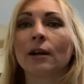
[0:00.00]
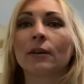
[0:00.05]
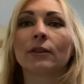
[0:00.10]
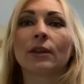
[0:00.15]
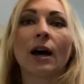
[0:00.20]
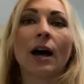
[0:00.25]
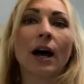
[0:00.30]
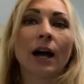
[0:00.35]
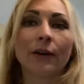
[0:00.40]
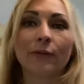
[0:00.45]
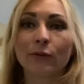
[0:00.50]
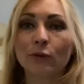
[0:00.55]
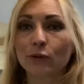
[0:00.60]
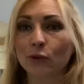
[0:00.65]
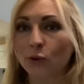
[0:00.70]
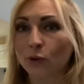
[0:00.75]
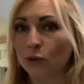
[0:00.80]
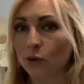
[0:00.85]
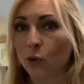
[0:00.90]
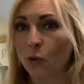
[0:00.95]
the high
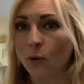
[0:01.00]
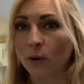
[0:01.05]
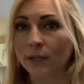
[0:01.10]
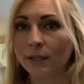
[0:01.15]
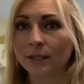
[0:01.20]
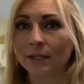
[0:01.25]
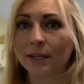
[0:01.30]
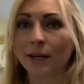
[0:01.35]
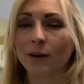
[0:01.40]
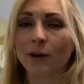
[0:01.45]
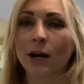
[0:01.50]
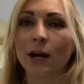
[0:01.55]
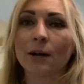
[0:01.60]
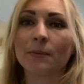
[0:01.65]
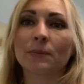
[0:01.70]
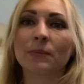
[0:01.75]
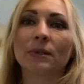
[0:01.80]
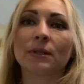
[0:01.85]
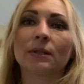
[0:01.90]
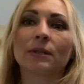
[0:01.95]
fructose corn
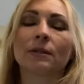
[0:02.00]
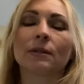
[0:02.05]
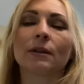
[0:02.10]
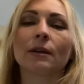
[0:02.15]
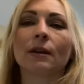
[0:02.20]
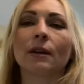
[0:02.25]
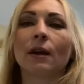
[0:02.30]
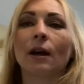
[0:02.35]
syrups,